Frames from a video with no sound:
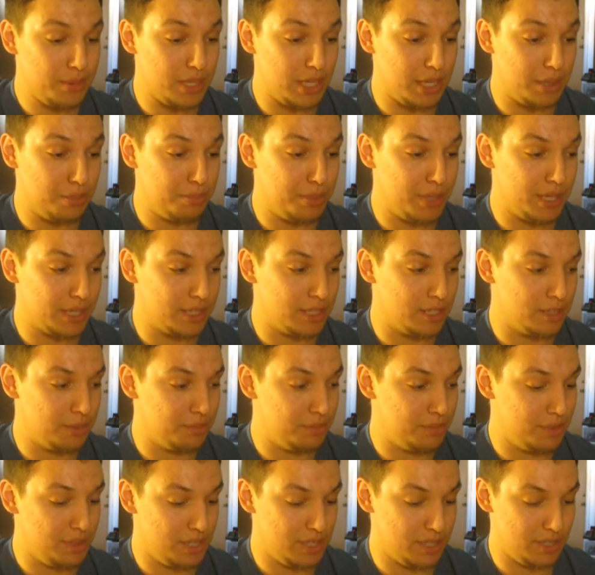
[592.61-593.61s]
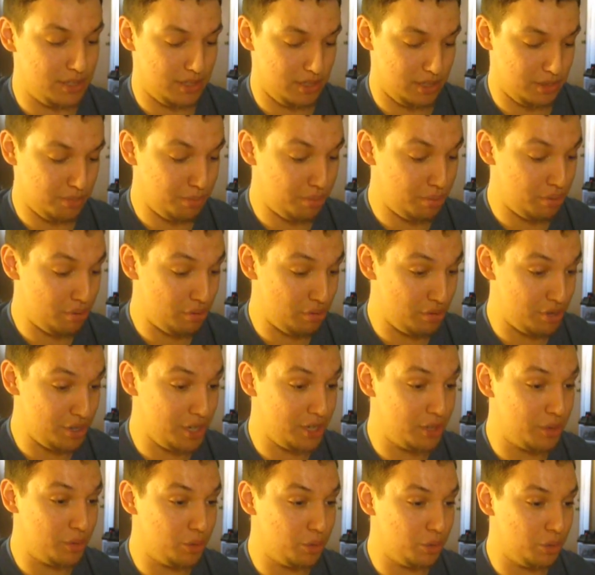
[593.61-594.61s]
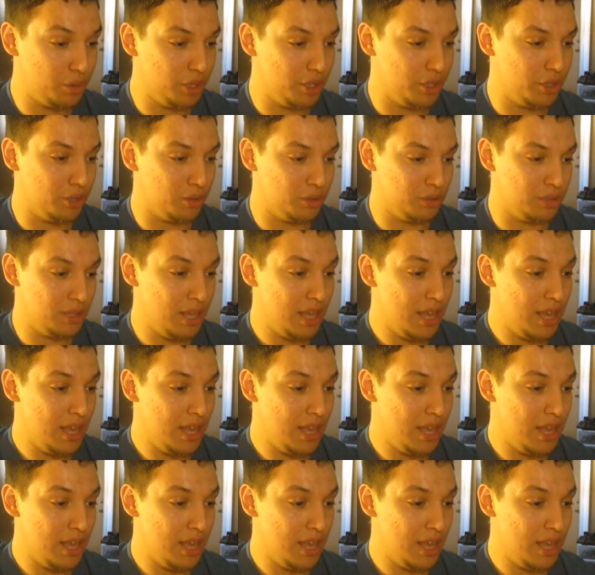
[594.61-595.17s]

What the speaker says: and he picked up this pretty cool little